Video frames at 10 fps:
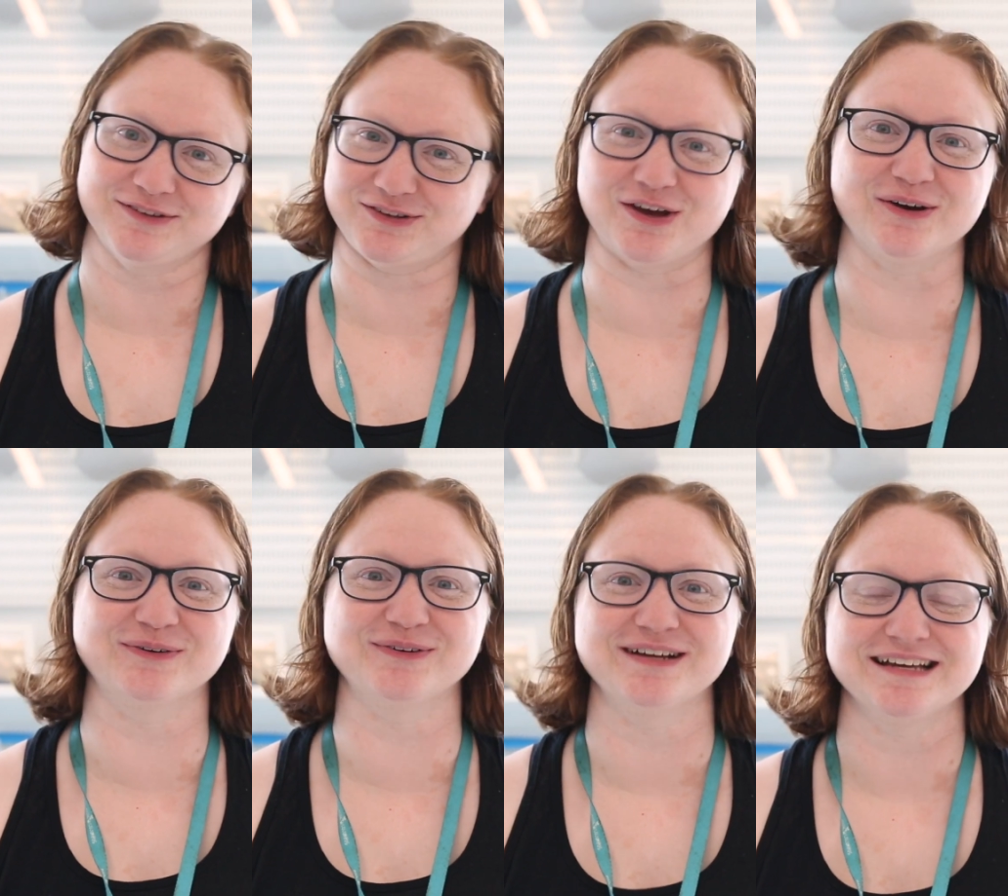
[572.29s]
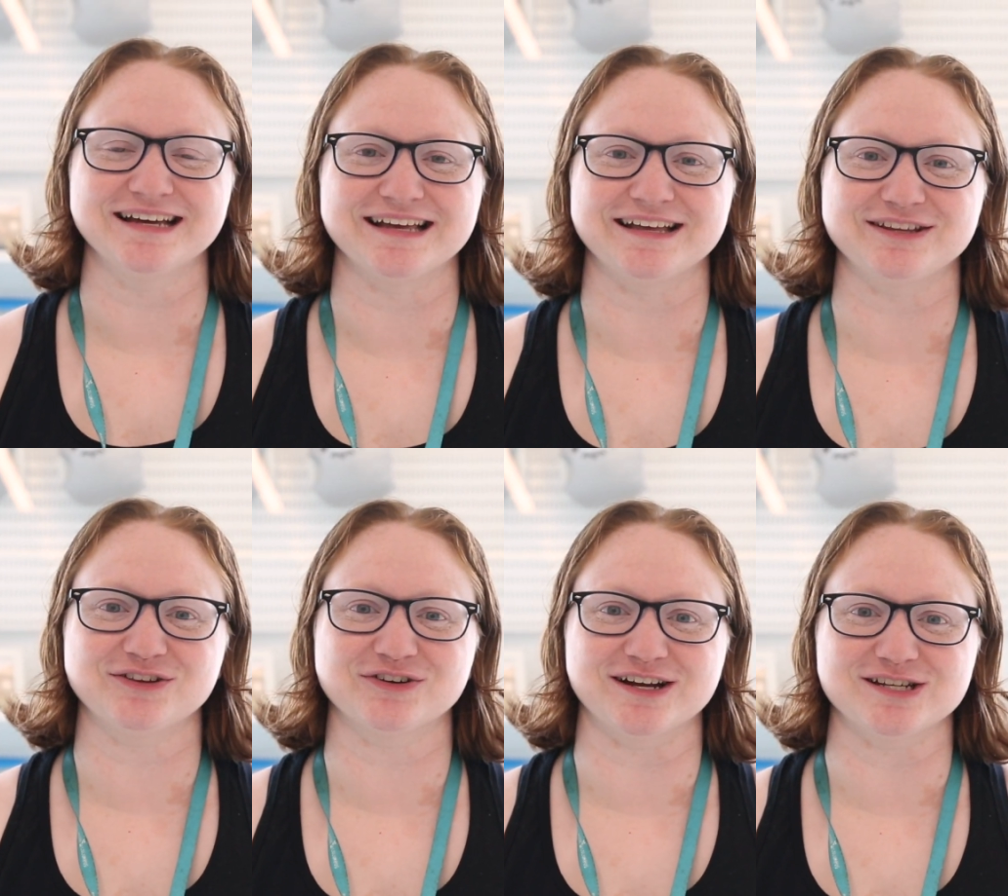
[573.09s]
So
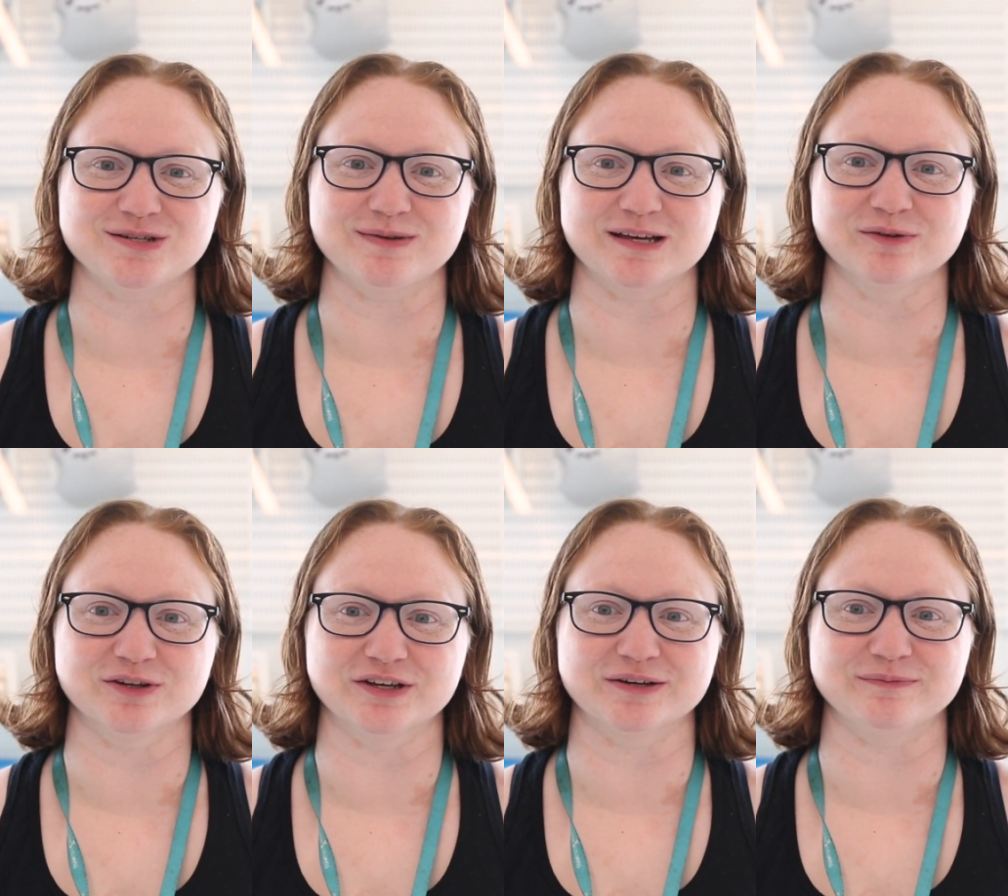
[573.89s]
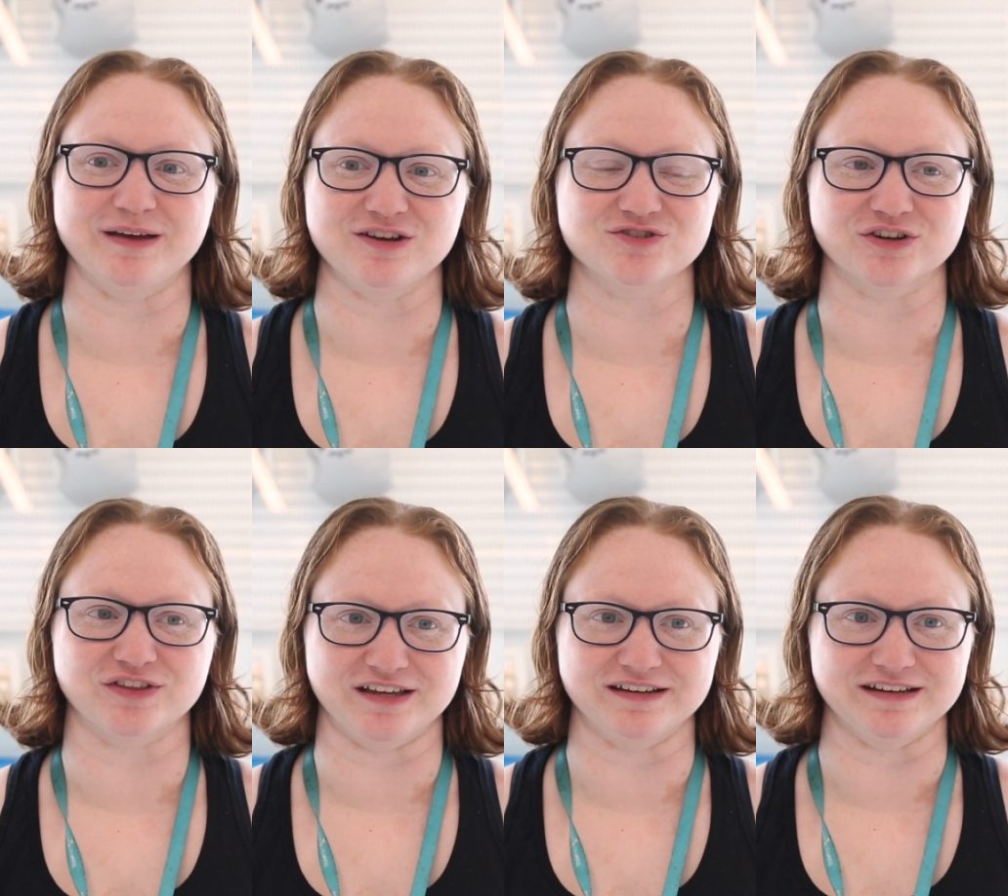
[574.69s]
it's great to be able to make
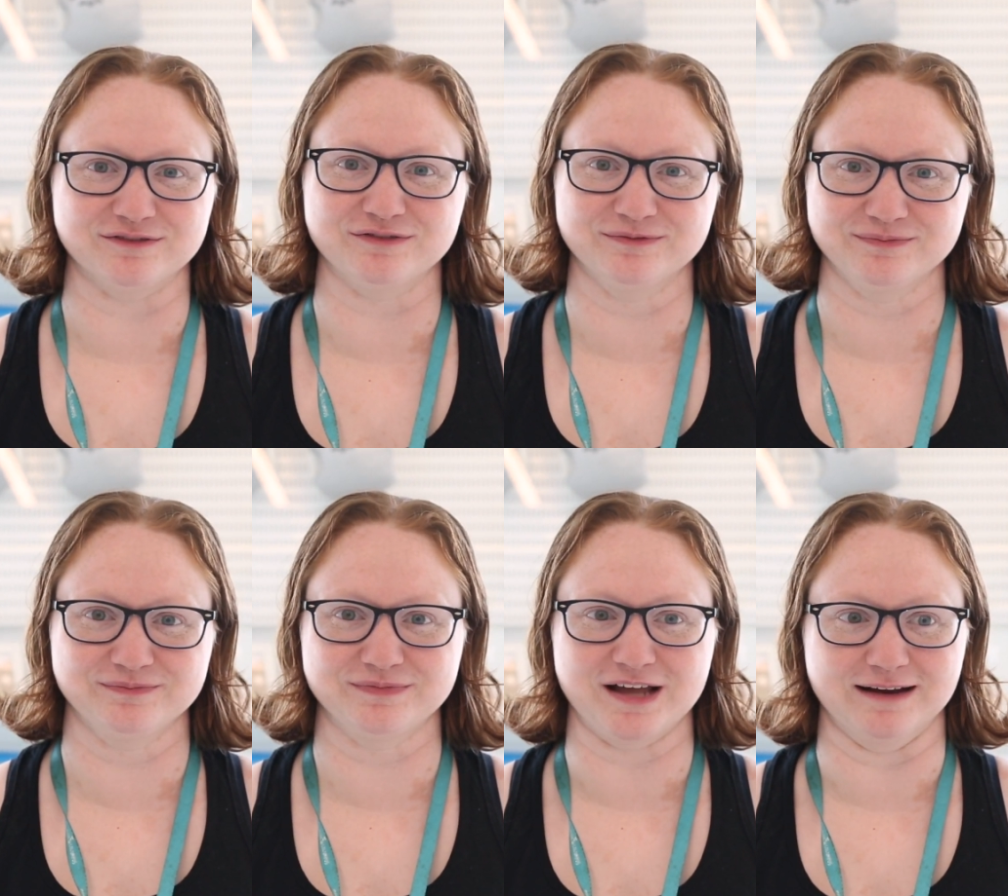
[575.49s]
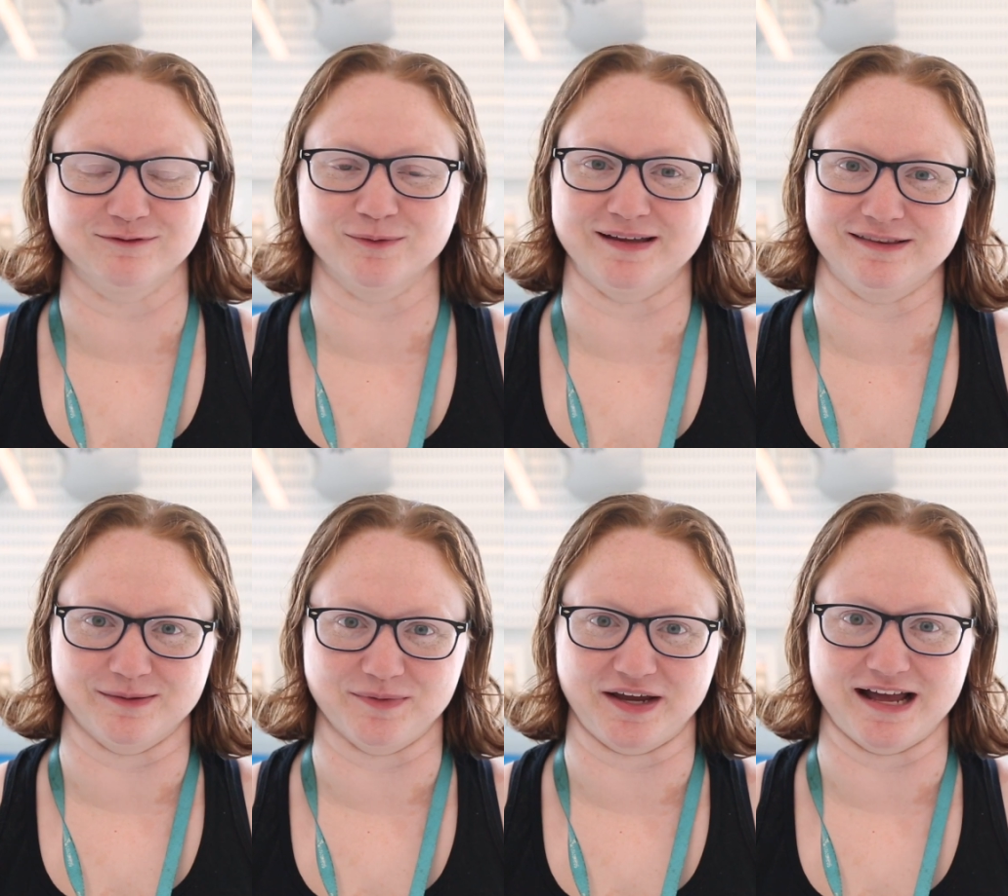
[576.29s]
sure that if, God forbid,
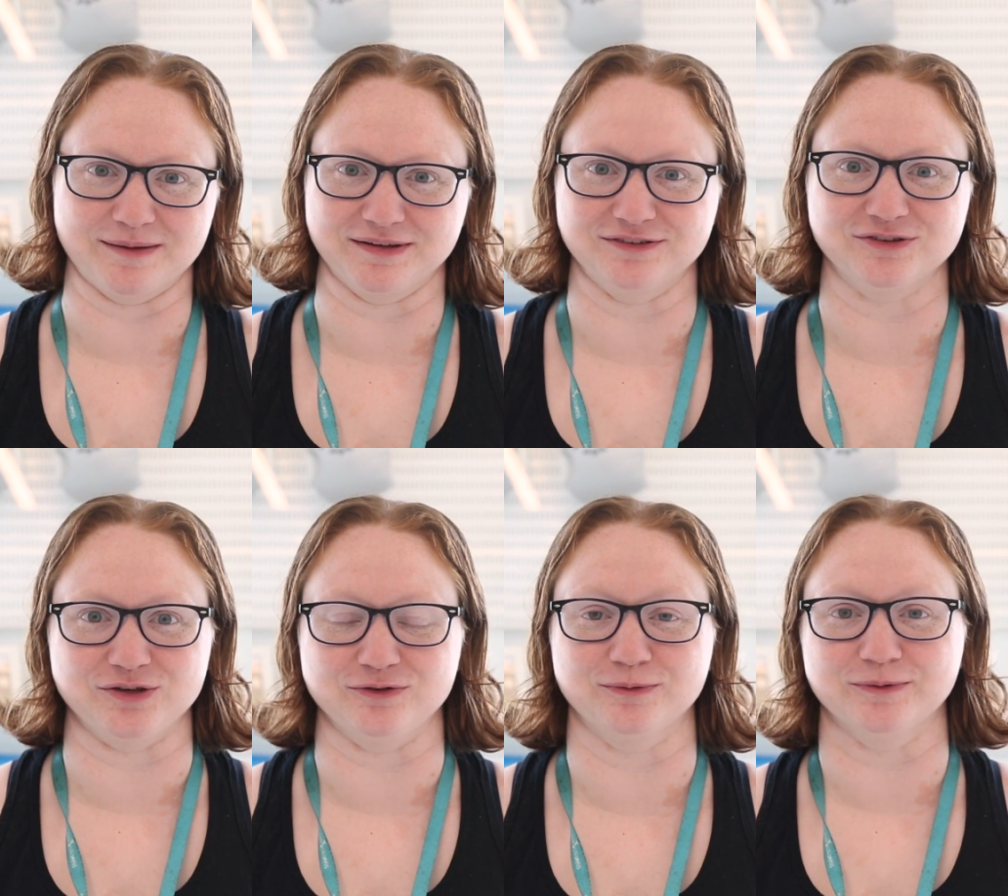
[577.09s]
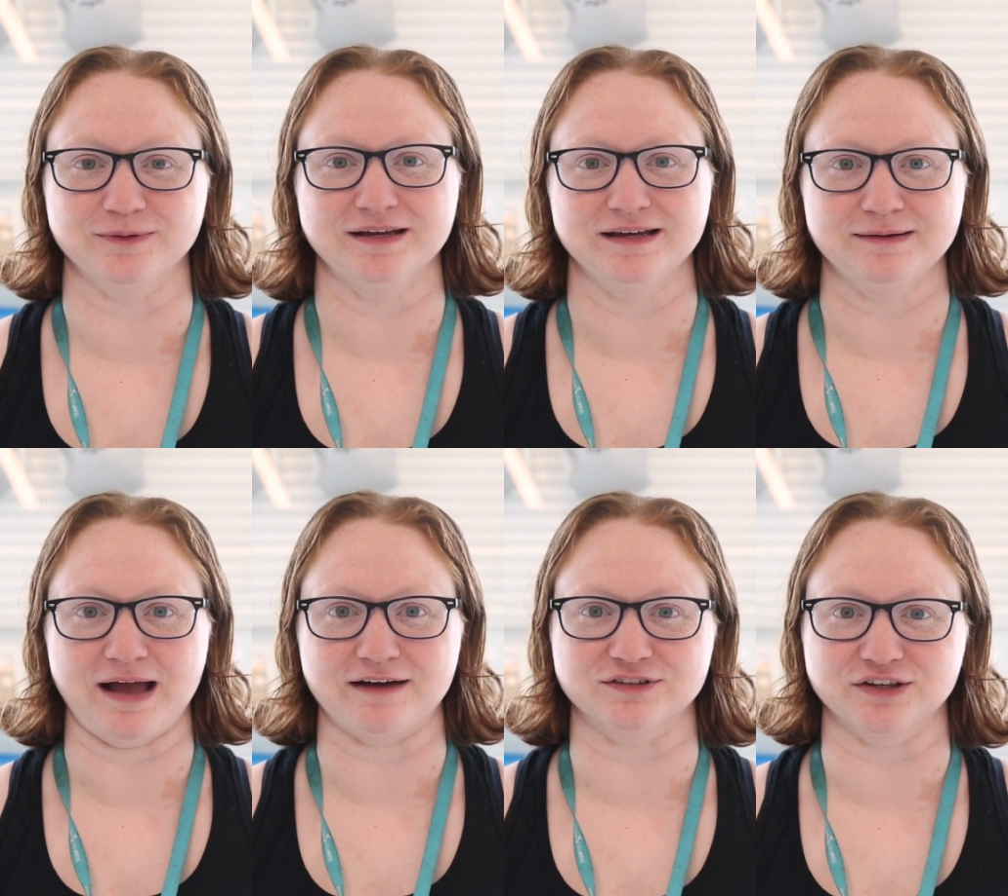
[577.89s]
something happens, you
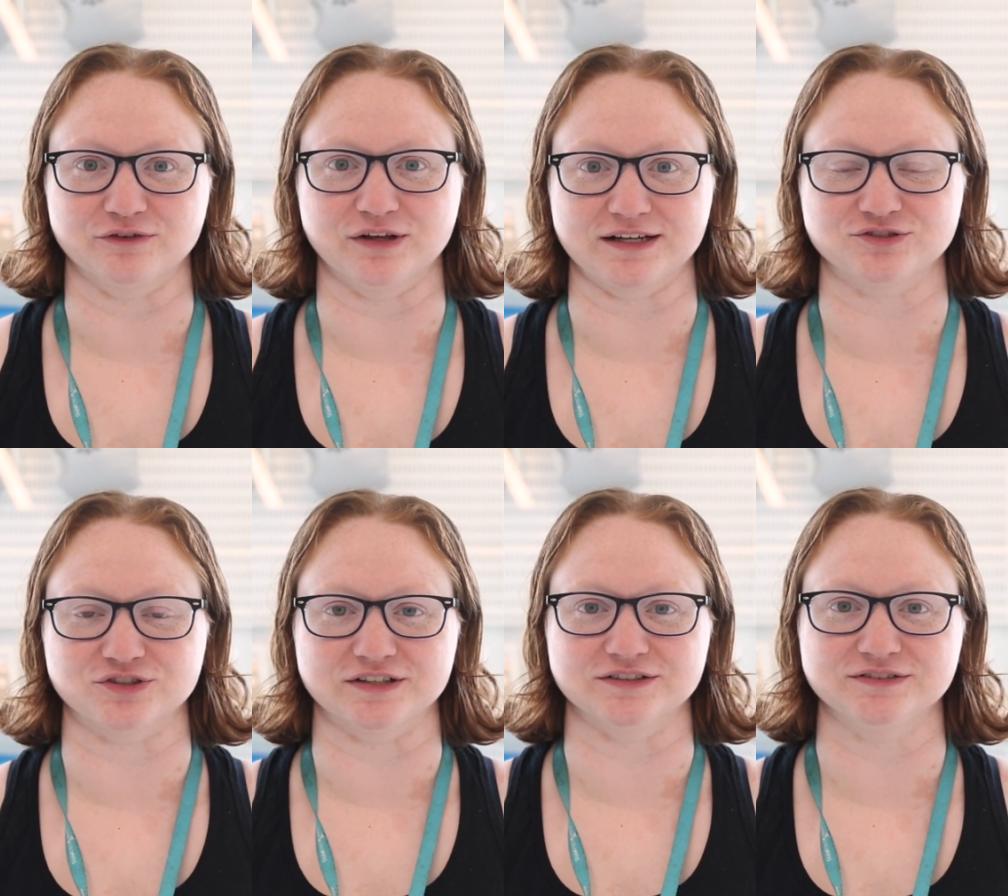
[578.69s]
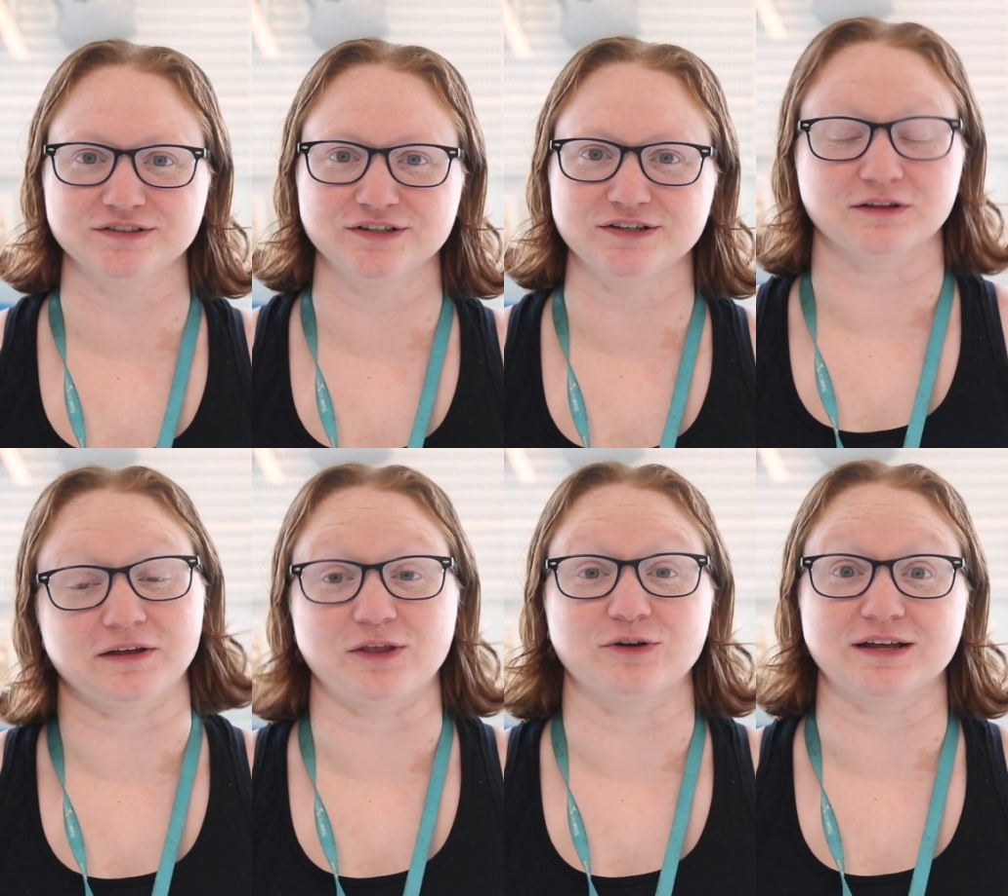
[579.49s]
have a little
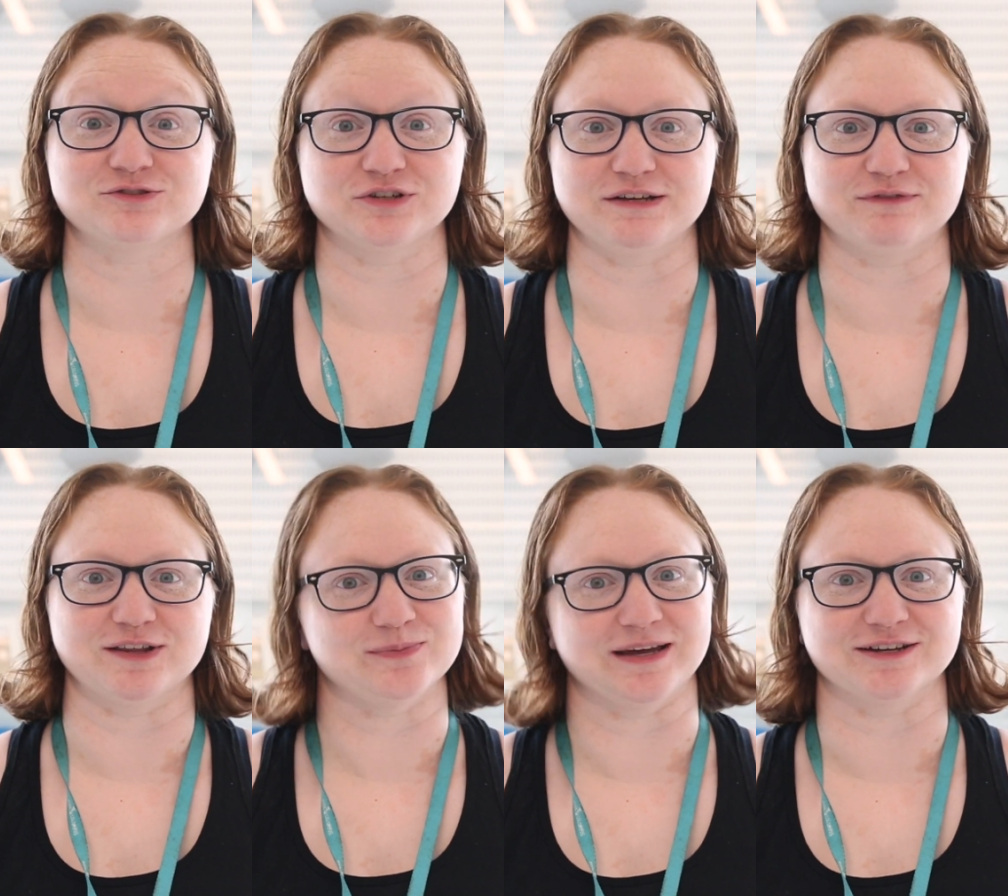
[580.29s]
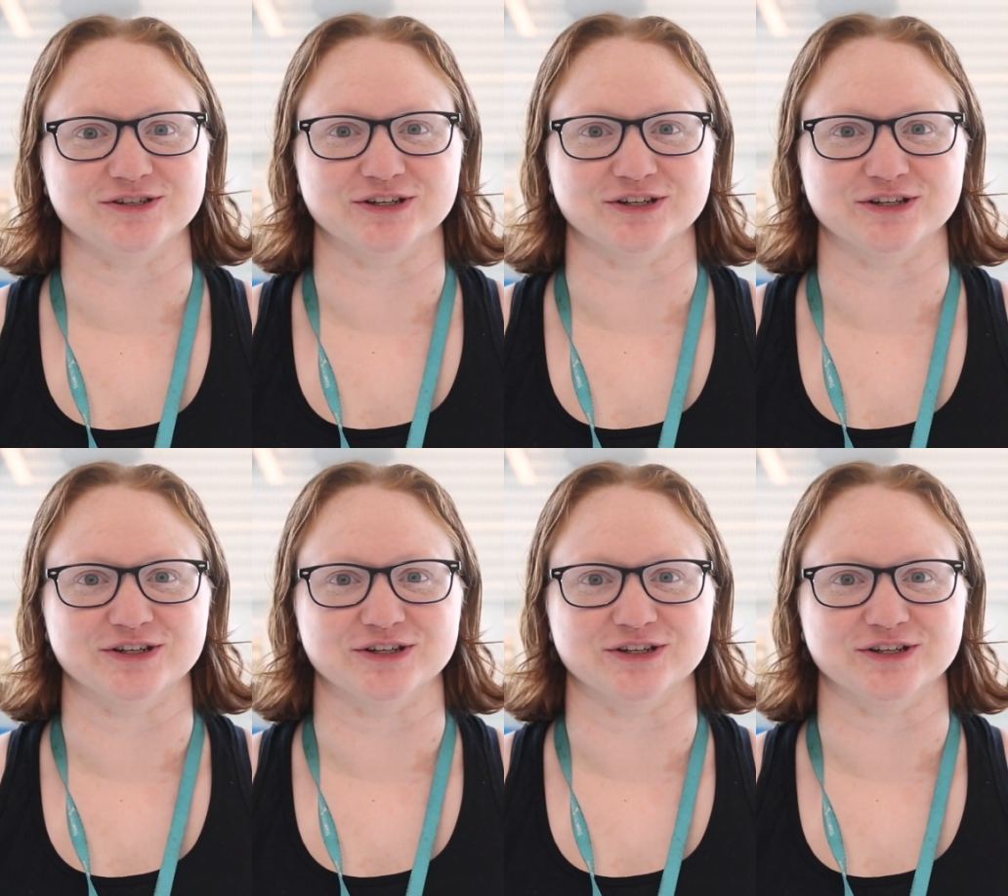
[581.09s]
extra defense behind